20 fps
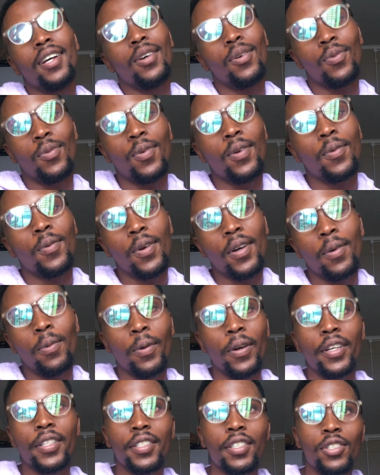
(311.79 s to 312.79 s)

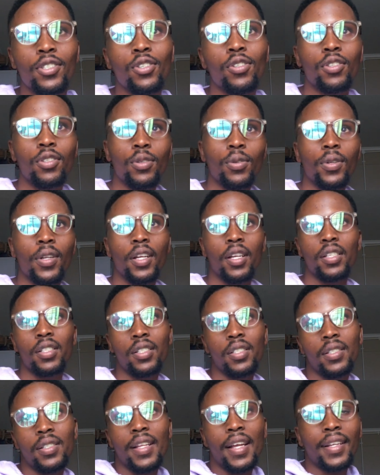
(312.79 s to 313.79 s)
Why did you do that?
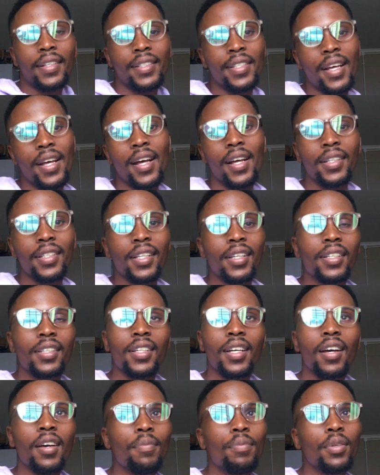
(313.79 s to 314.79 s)
She's like,
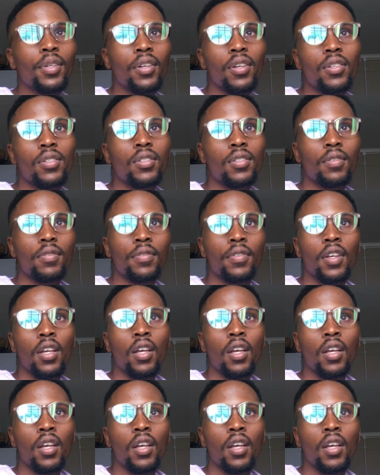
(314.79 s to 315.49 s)
nah, because of,